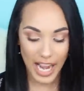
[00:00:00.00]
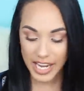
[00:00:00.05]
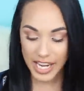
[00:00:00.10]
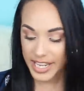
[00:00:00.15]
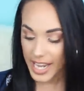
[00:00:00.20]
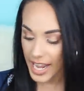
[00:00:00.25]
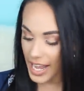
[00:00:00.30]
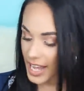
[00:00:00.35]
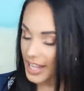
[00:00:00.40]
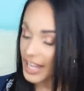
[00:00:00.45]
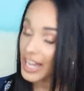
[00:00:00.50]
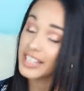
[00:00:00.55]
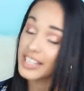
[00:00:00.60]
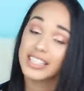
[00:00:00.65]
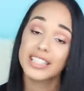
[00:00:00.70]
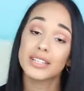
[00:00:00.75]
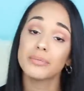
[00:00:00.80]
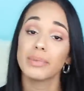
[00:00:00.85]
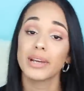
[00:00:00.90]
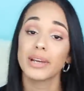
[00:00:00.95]
yeah, I
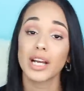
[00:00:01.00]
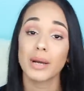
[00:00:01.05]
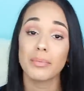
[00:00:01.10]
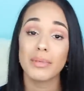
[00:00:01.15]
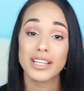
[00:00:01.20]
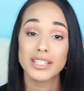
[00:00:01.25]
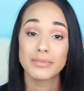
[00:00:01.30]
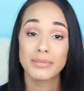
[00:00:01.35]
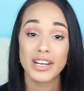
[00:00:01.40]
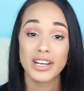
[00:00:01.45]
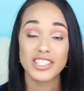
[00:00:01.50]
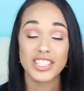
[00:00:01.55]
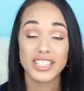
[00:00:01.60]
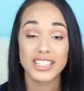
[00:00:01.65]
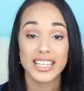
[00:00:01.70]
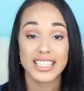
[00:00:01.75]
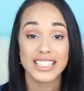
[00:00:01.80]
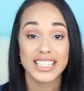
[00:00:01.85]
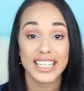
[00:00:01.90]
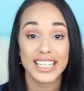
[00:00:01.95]
didn't pick up as much
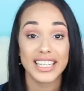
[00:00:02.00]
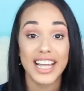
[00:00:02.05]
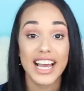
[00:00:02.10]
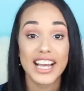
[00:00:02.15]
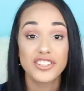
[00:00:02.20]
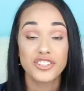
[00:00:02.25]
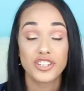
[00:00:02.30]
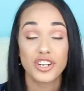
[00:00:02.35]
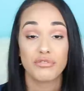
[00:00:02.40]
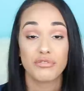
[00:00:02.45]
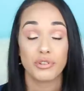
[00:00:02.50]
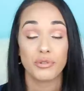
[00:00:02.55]
as I did last year.